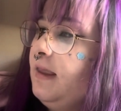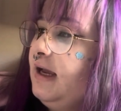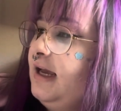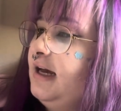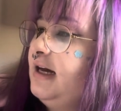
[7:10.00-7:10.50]

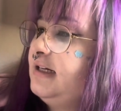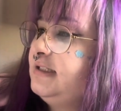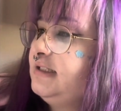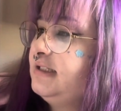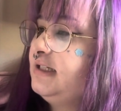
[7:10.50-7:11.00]

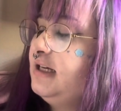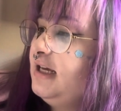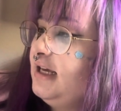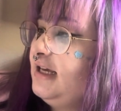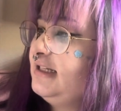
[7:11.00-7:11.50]
and
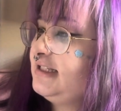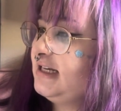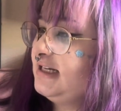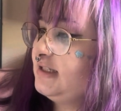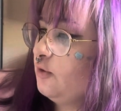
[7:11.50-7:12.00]
it
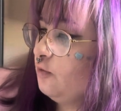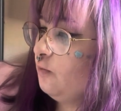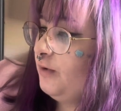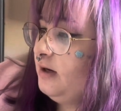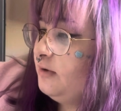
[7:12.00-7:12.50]
says
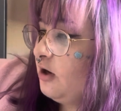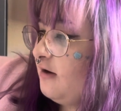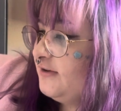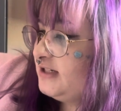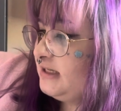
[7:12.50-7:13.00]
read a book
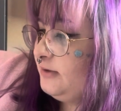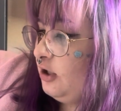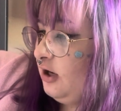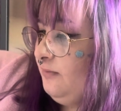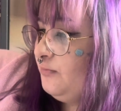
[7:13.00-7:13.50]
off your
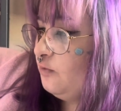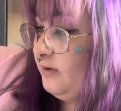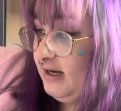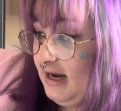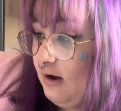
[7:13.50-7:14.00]
TBR,
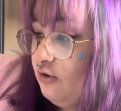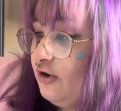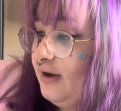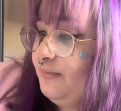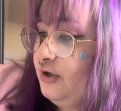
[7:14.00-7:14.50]
read an
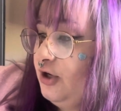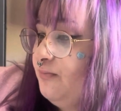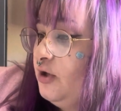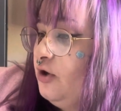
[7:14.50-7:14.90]
Owlcrate book,